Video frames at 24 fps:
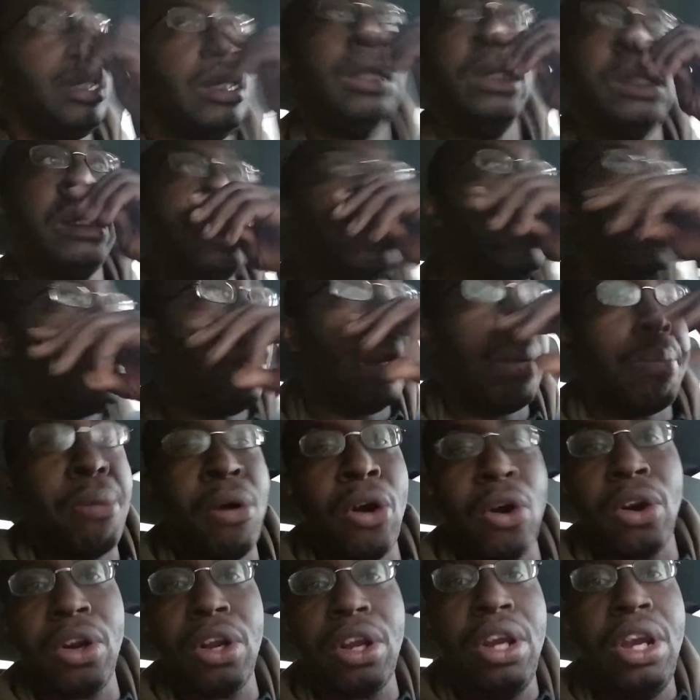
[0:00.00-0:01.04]
it, when I
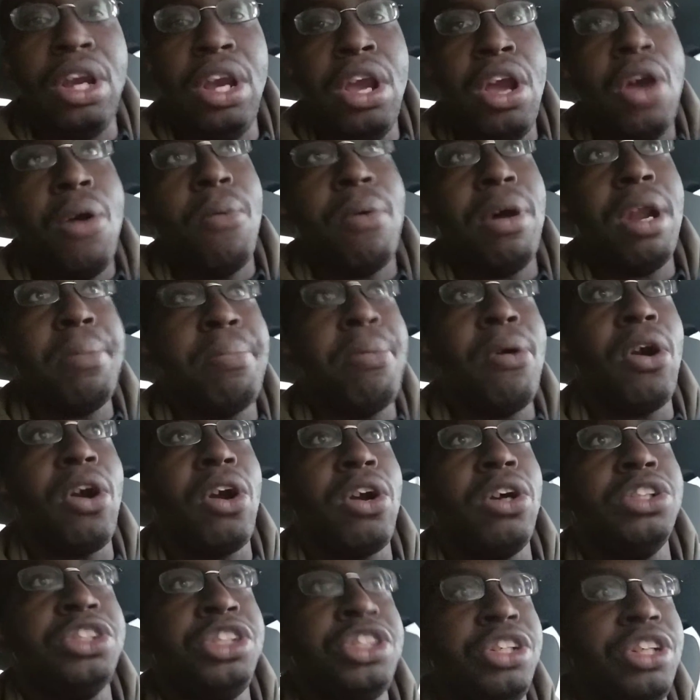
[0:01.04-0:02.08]
park. When I park,
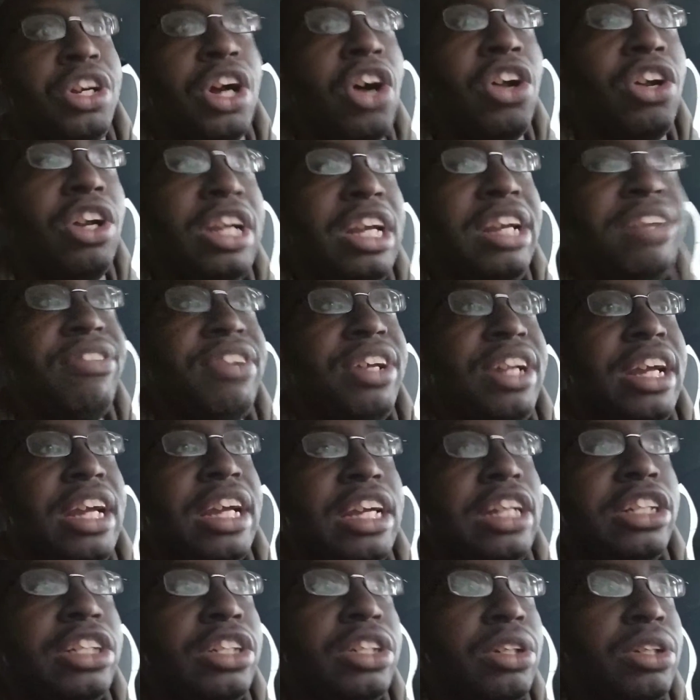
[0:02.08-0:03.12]
I'll show you. I'll leave it
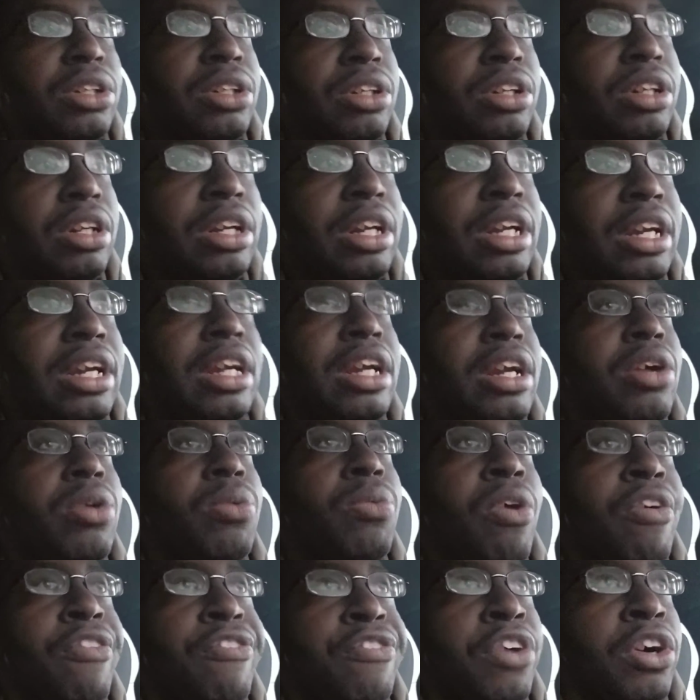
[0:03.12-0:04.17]
in
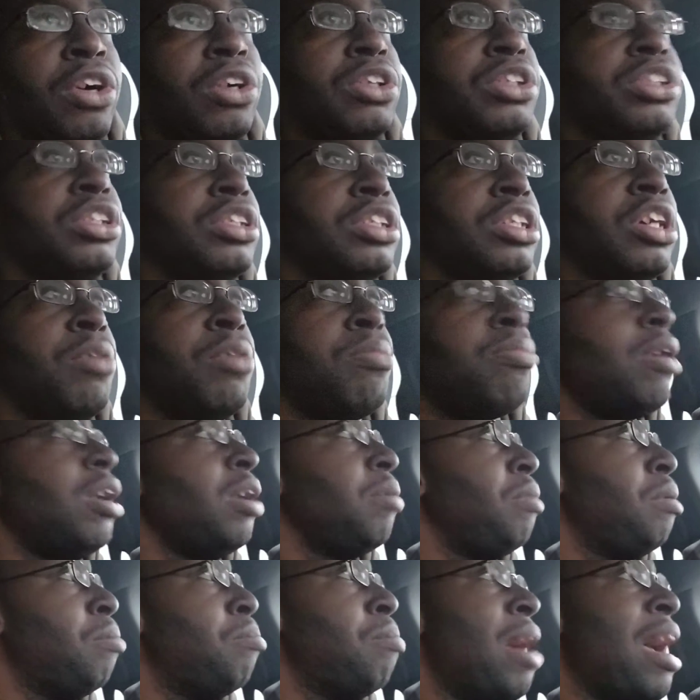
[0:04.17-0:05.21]
reverse because I'll
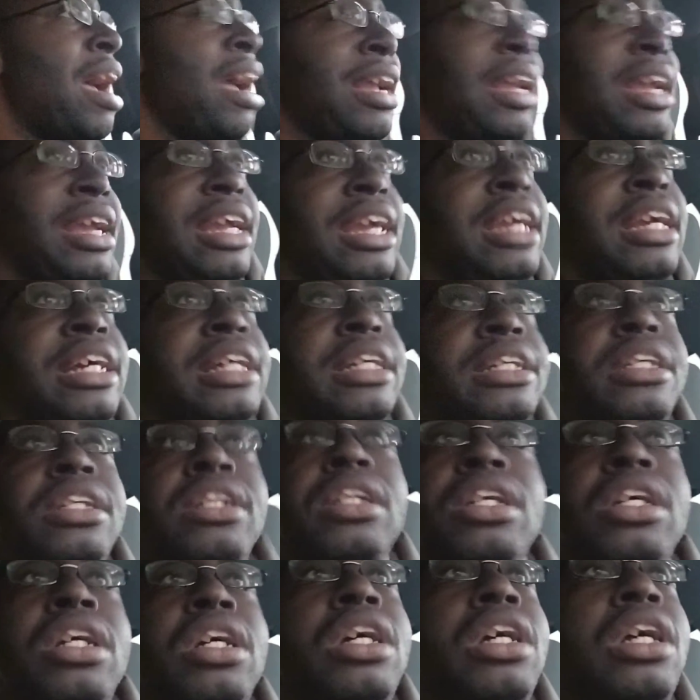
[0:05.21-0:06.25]
probably be backing in.
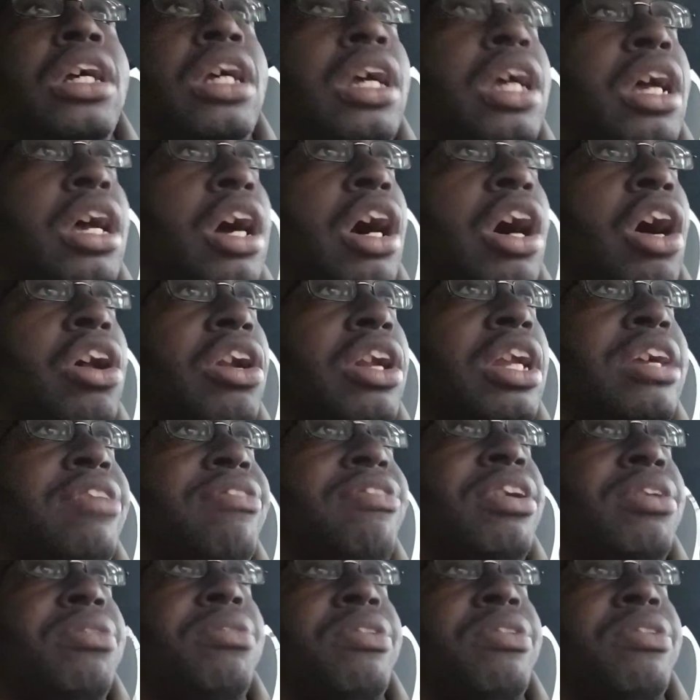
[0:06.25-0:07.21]
I'll leave it in